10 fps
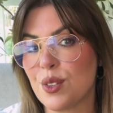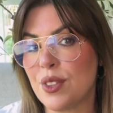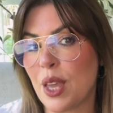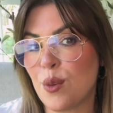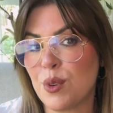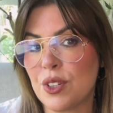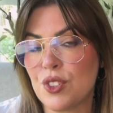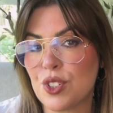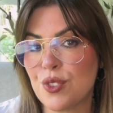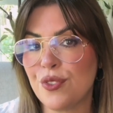So they
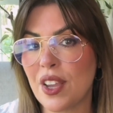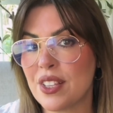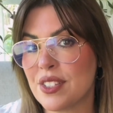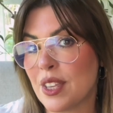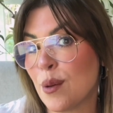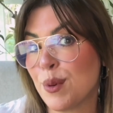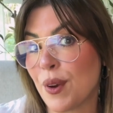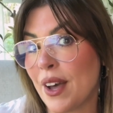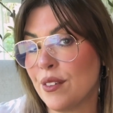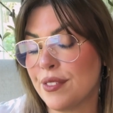would just fancy up
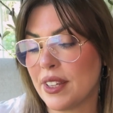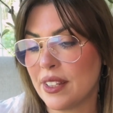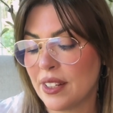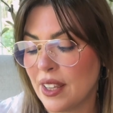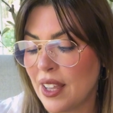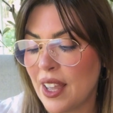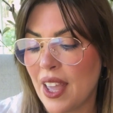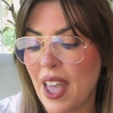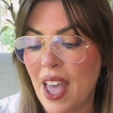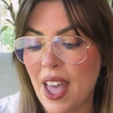your outfit.
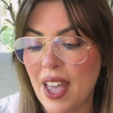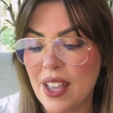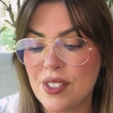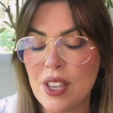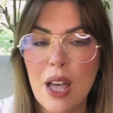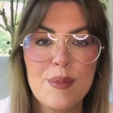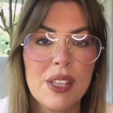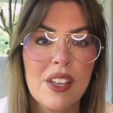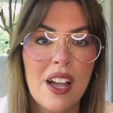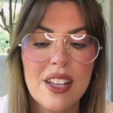And I
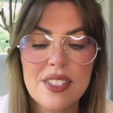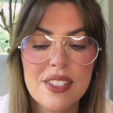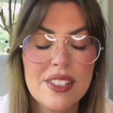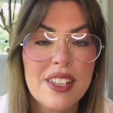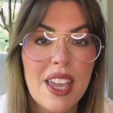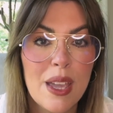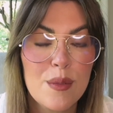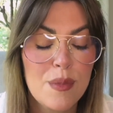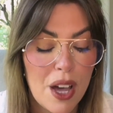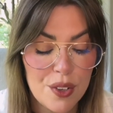mean, guys,
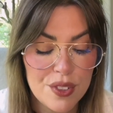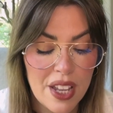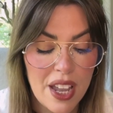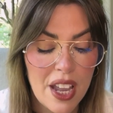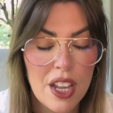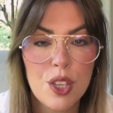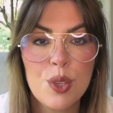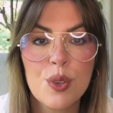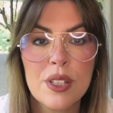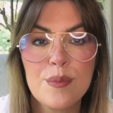today, modern day,
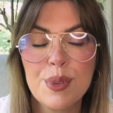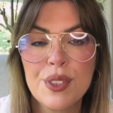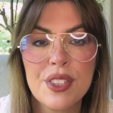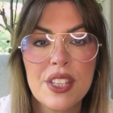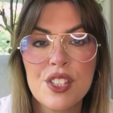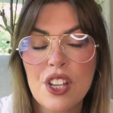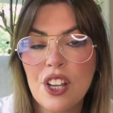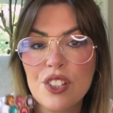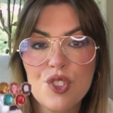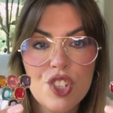you can put these
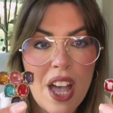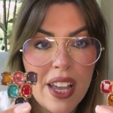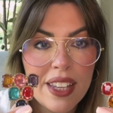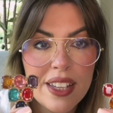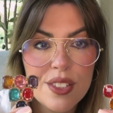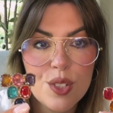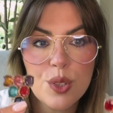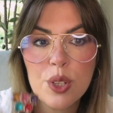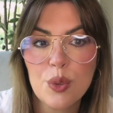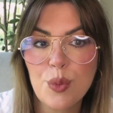on jackets.
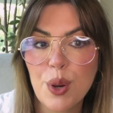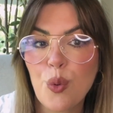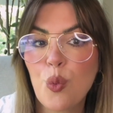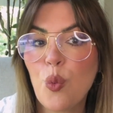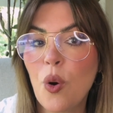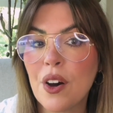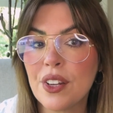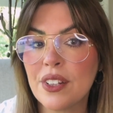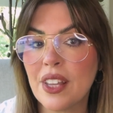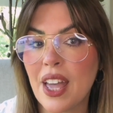You can wear
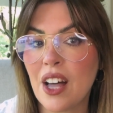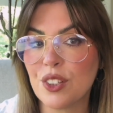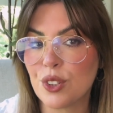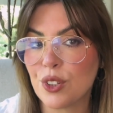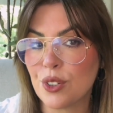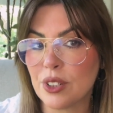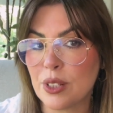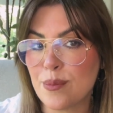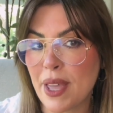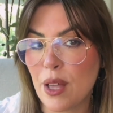one on your
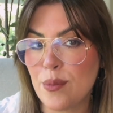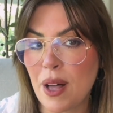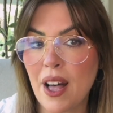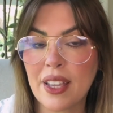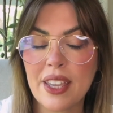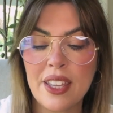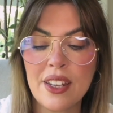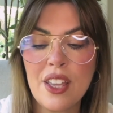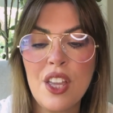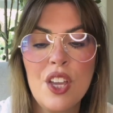lapel
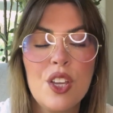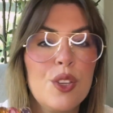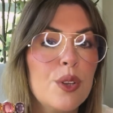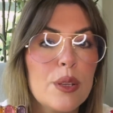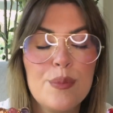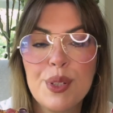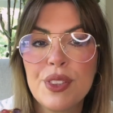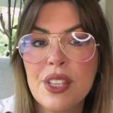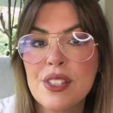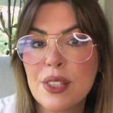pocket. You can
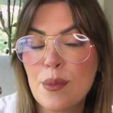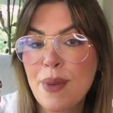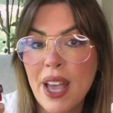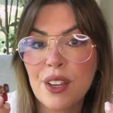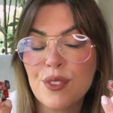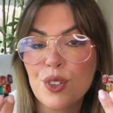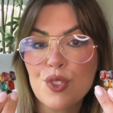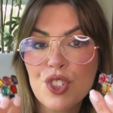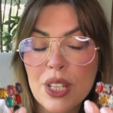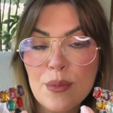put these on the back of
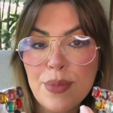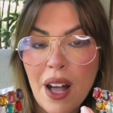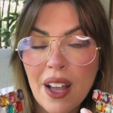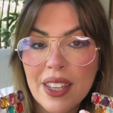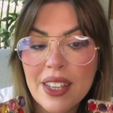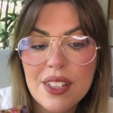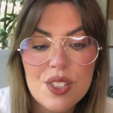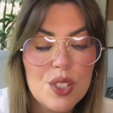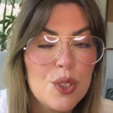your jean pockets.